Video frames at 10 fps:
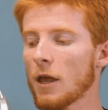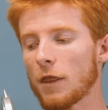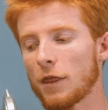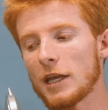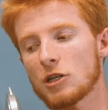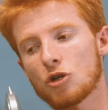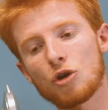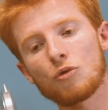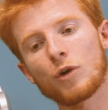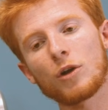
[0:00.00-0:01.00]
These
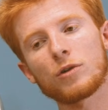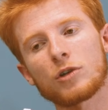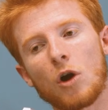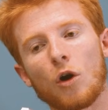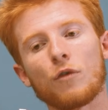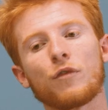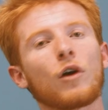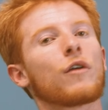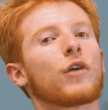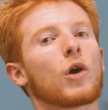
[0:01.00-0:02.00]
2 reels are
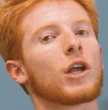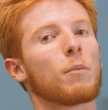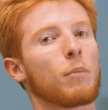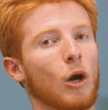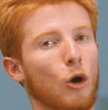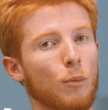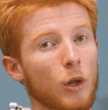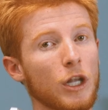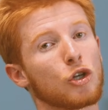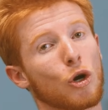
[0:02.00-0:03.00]
very, very
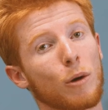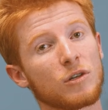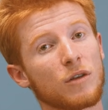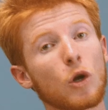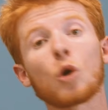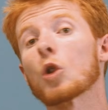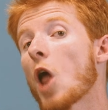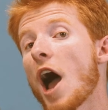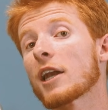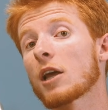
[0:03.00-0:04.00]
comparable in terms of their
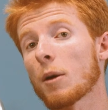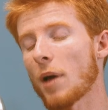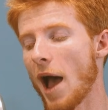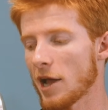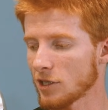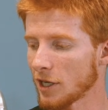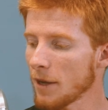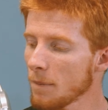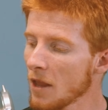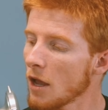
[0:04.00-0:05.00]
line
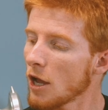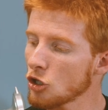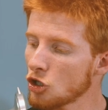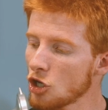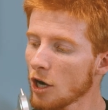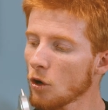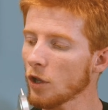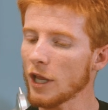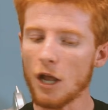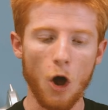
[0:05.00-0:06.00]
capacity.
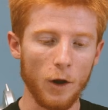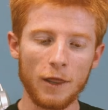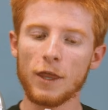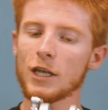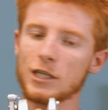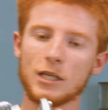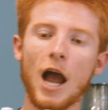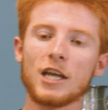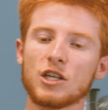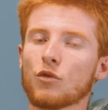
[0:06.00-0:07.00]
Generally, on this
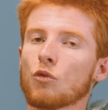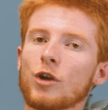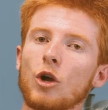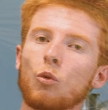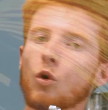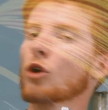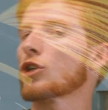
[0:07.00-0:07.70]
size of a reel, we're